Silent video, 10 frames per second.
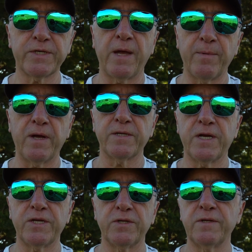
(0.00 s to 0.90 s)

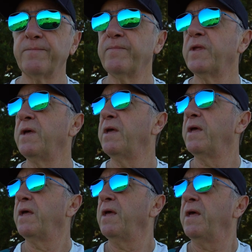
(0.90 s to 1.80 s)
stabilization,
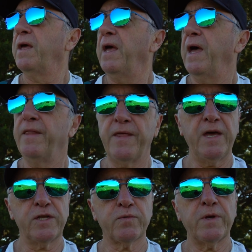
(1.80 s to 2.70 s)
and that
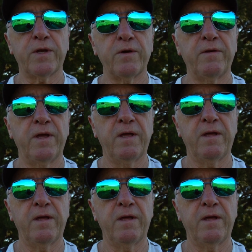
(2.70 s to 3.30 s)
is really good.